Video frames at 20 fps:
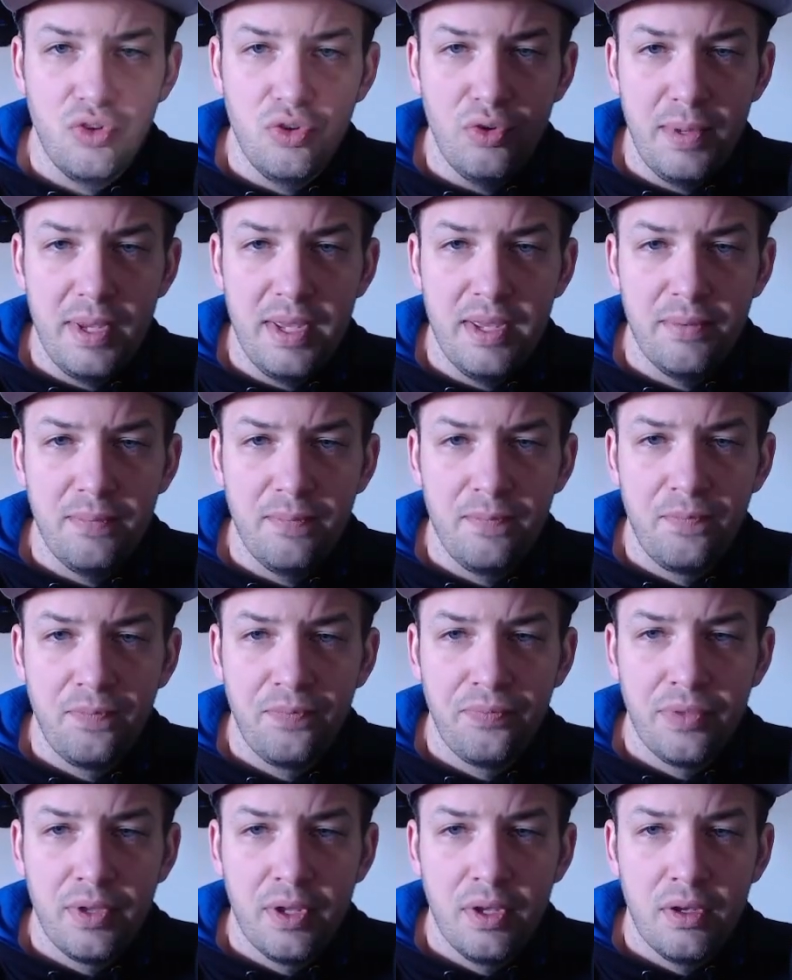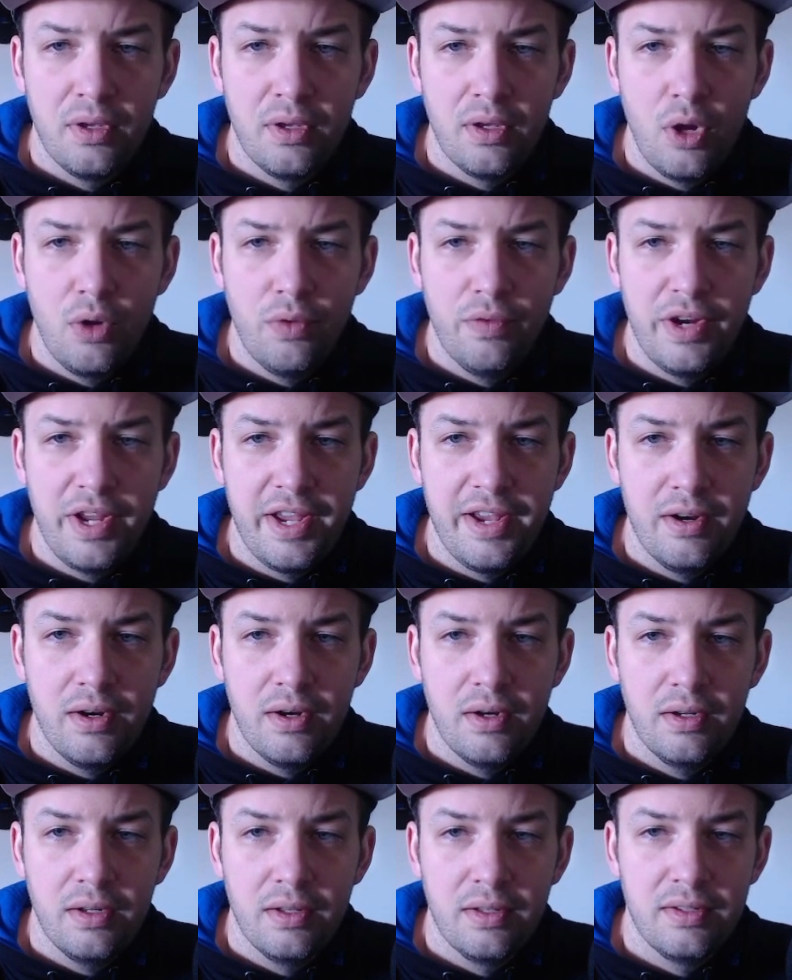zoom in, go over
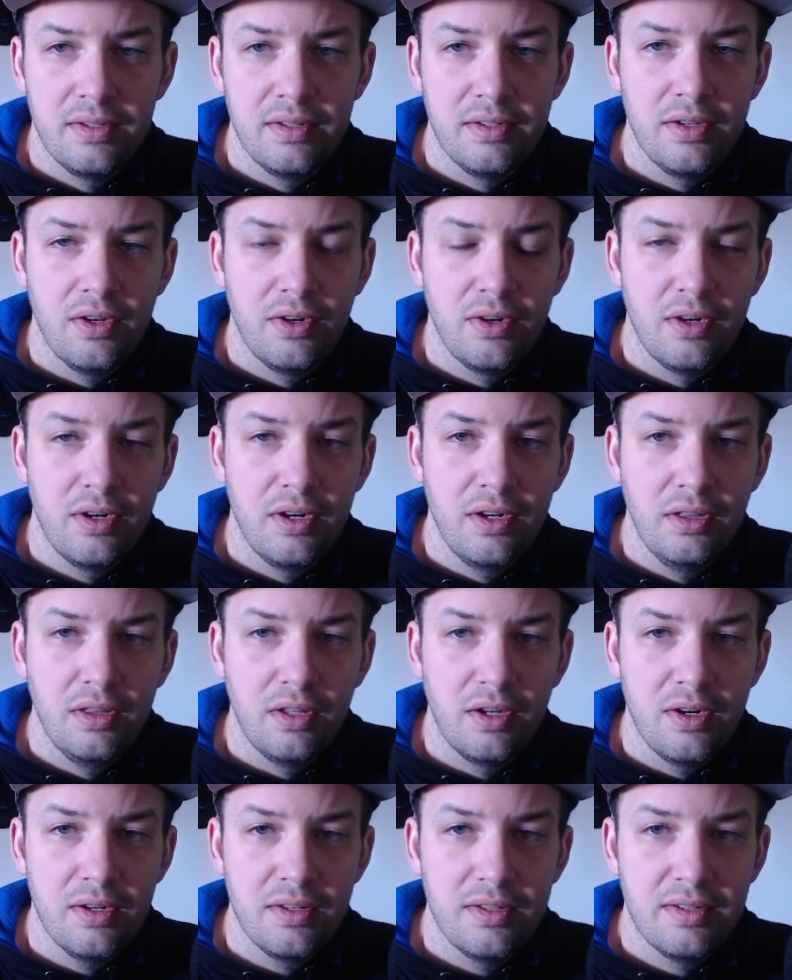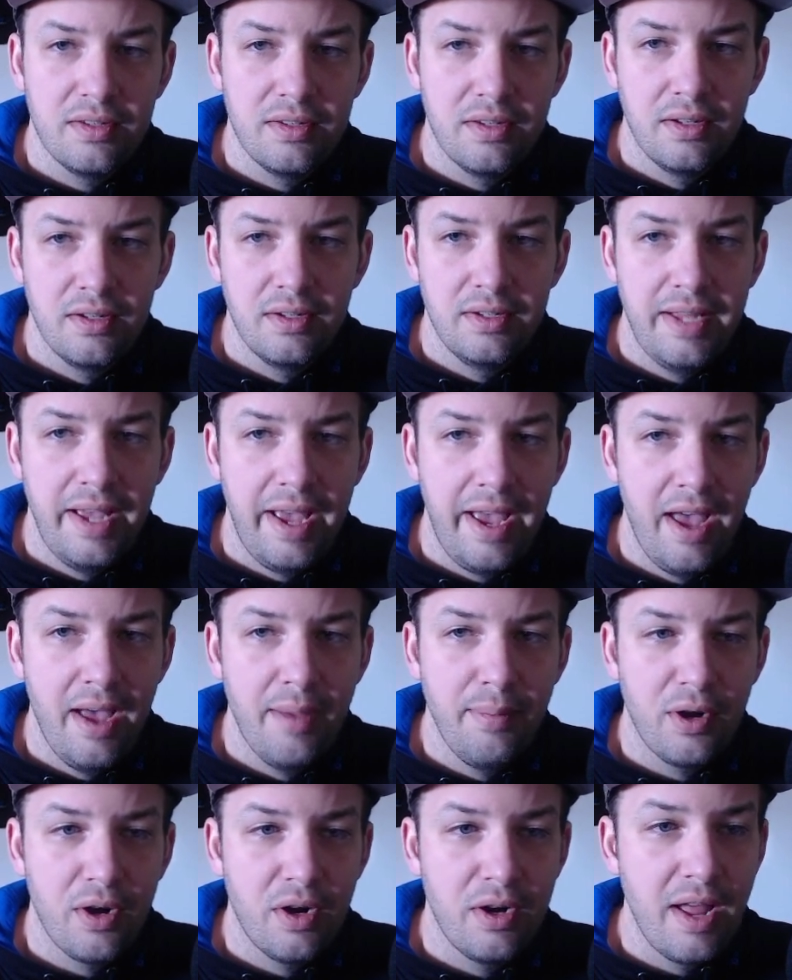here. This is our alerts
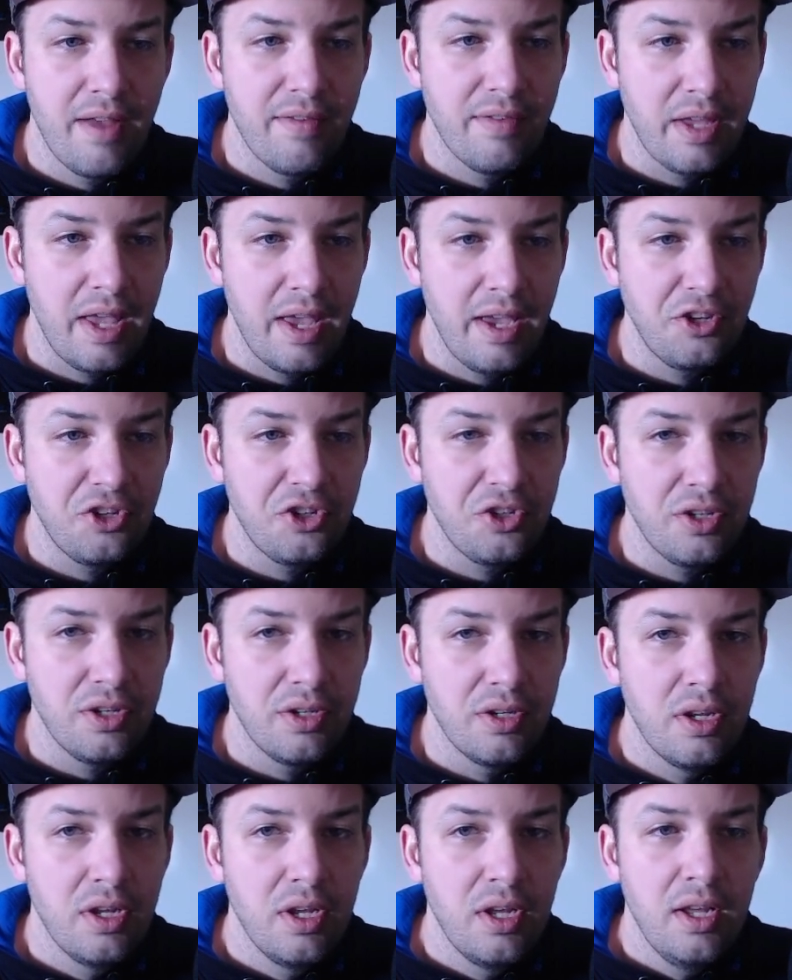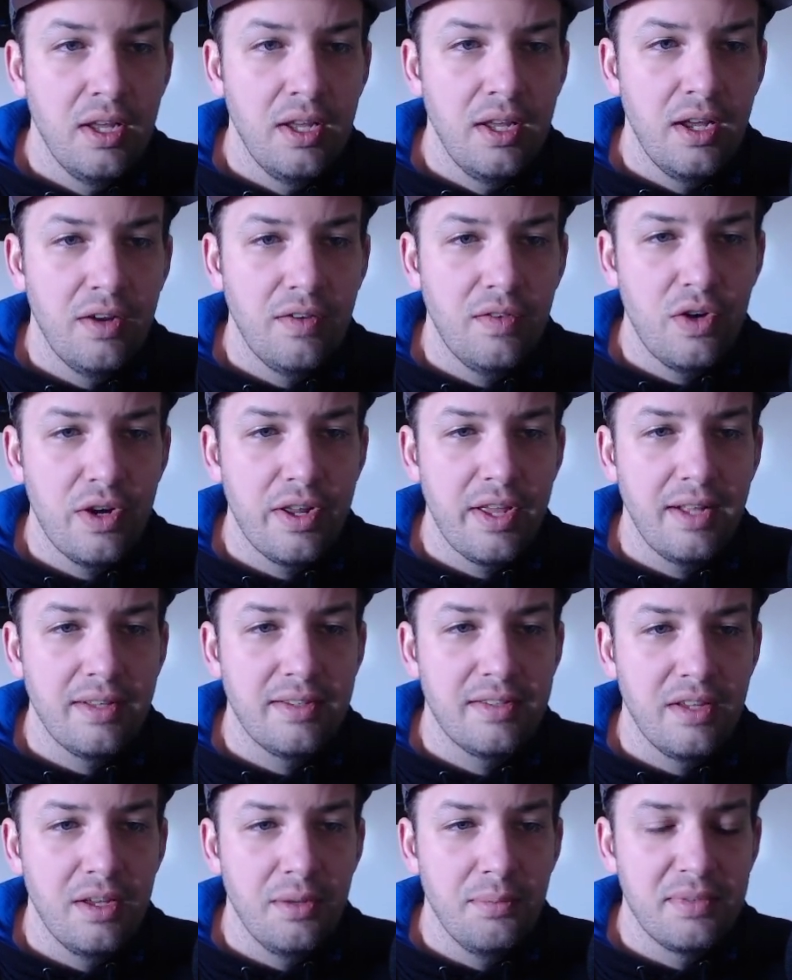tab on our navigation. I've already
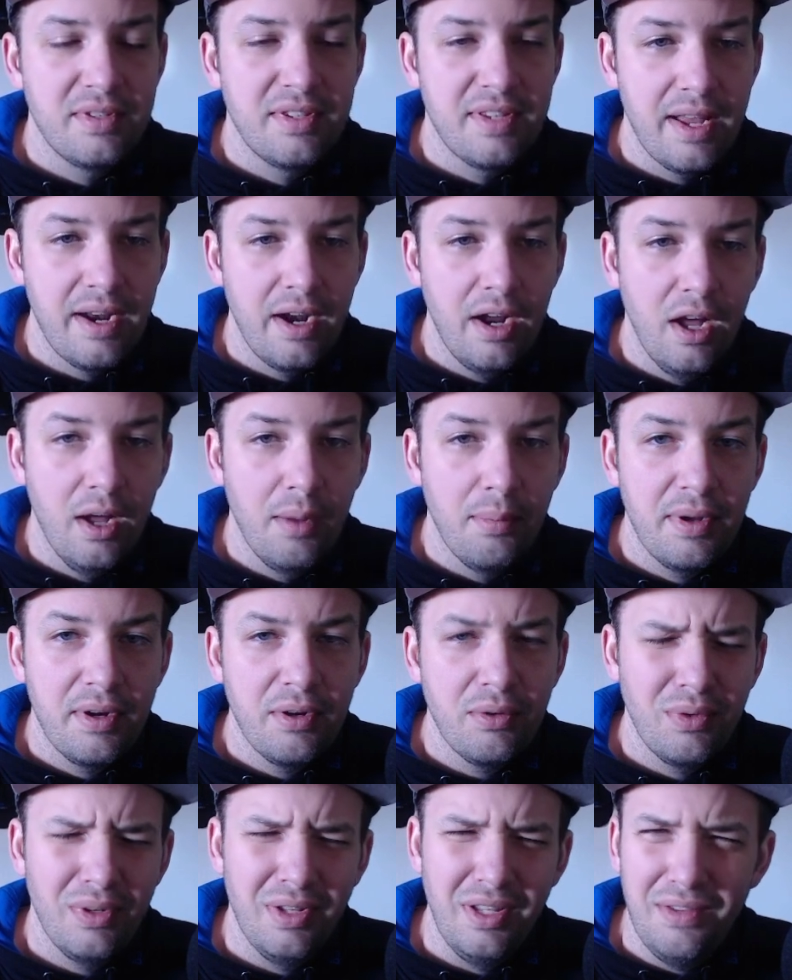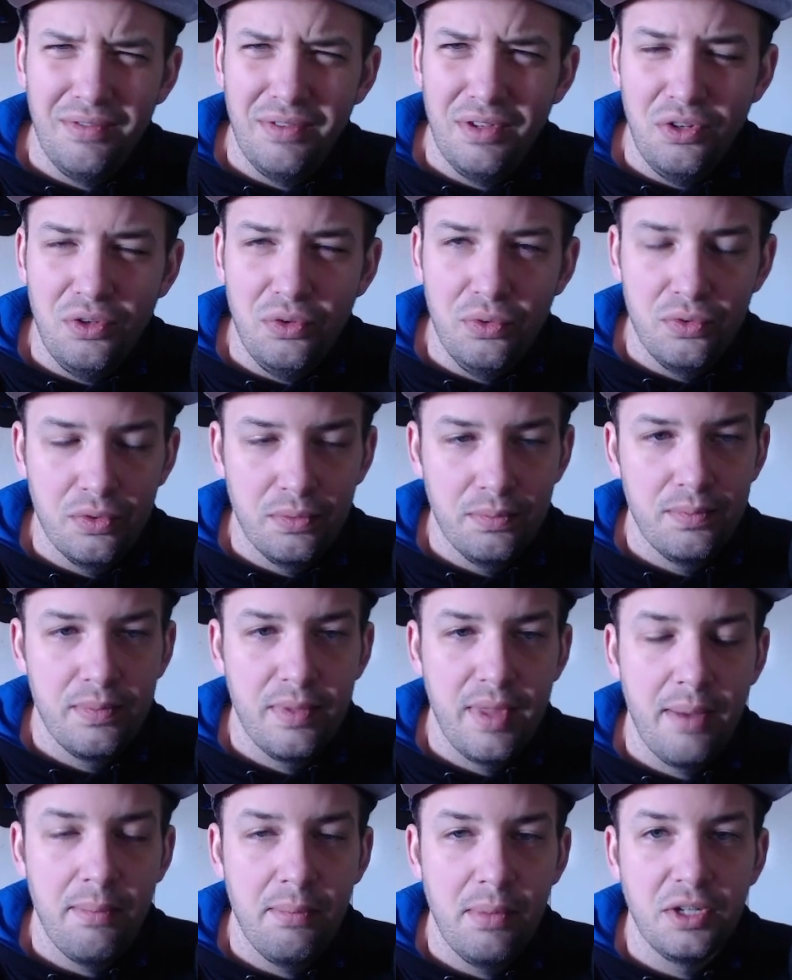got some set up. I don't really even use
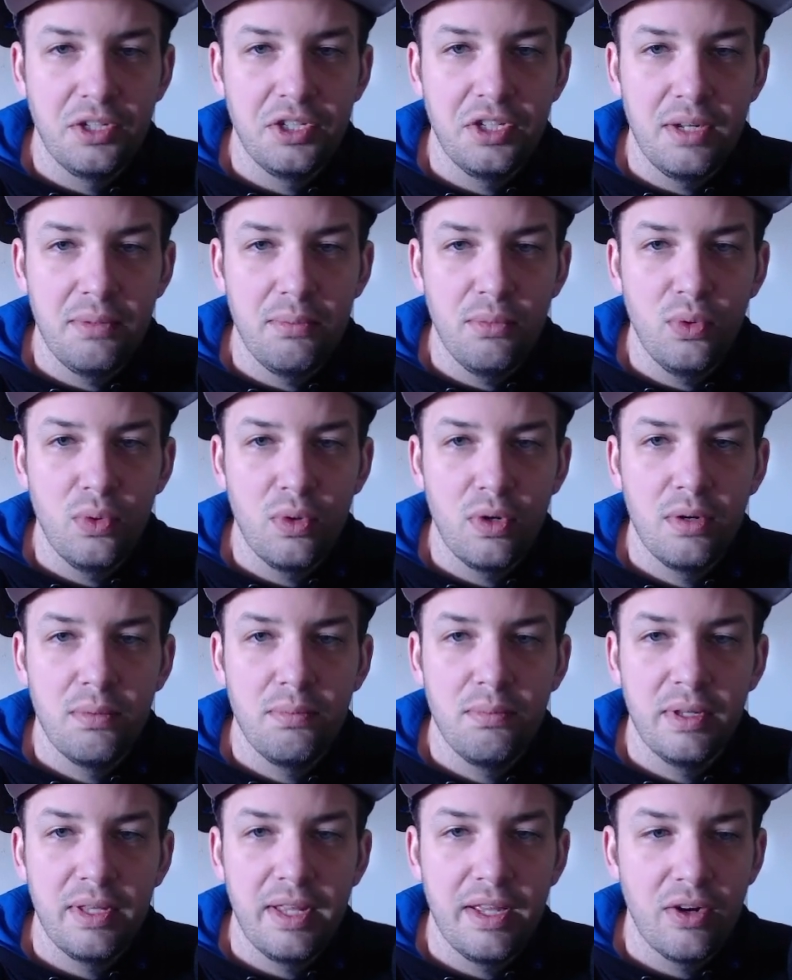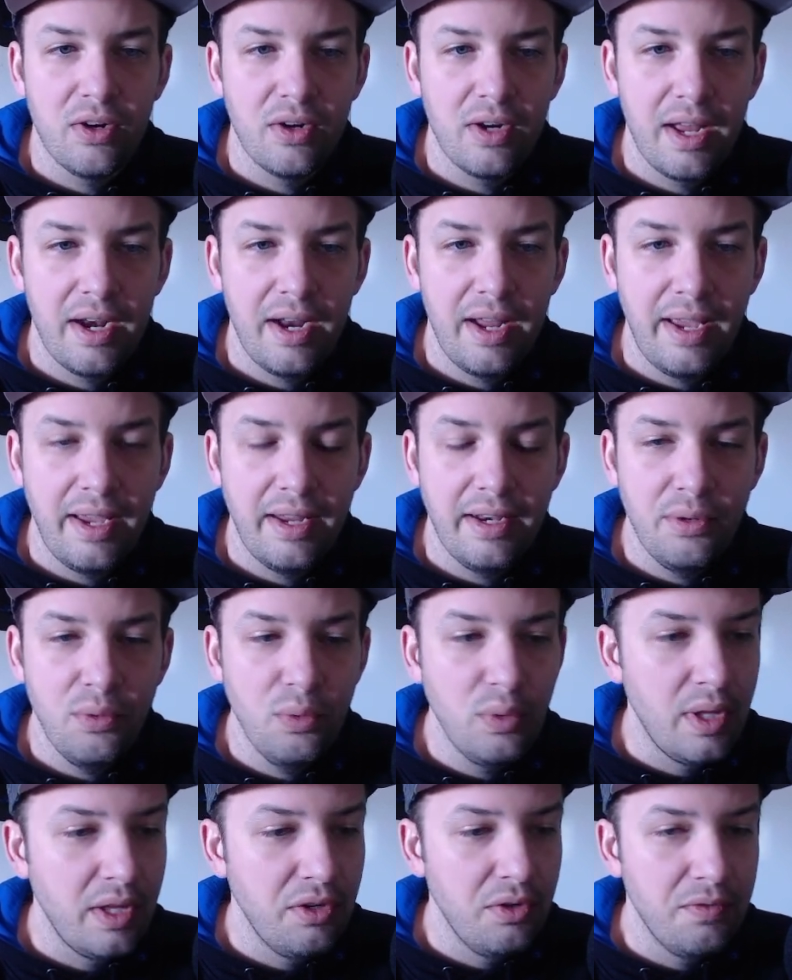them that much anymore, but they are kind of handy
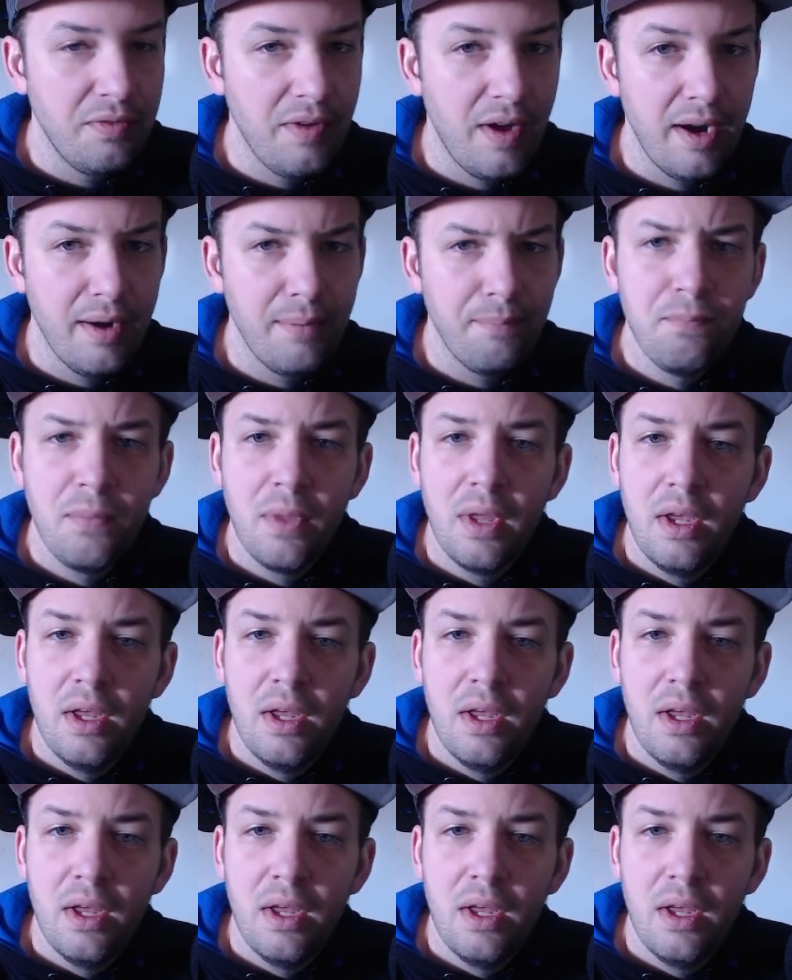when they do fire.